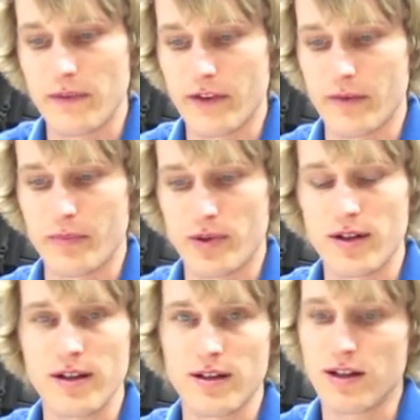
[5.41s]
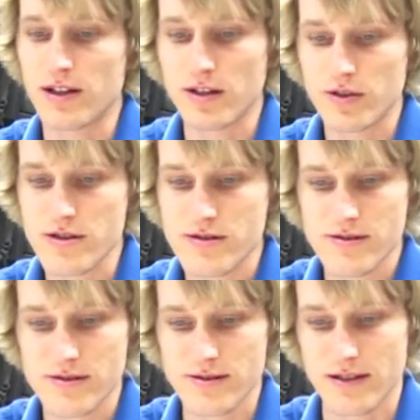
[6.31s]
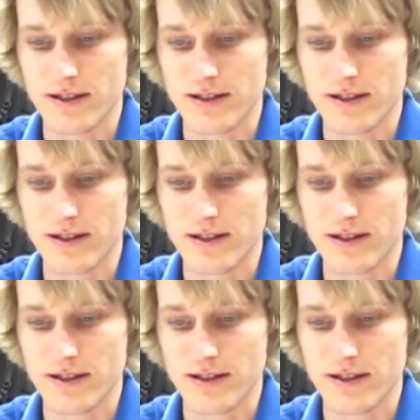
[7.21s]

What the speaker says: is important in call courses.